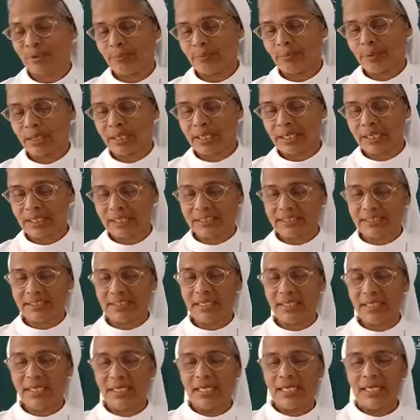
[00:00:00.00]
Mark
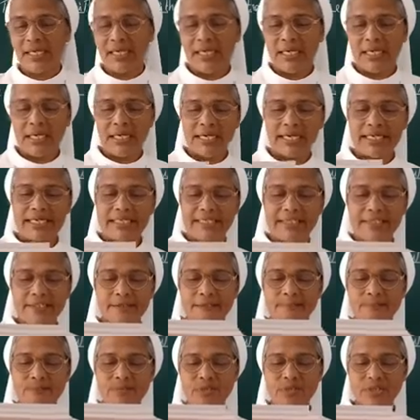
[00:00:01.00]
the
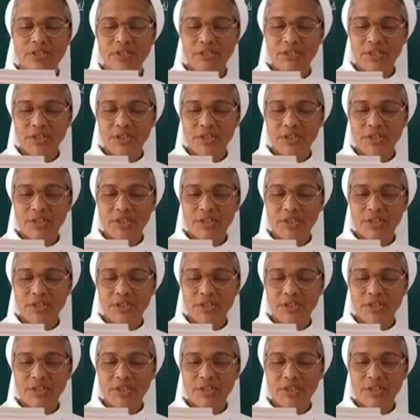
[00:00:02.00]
items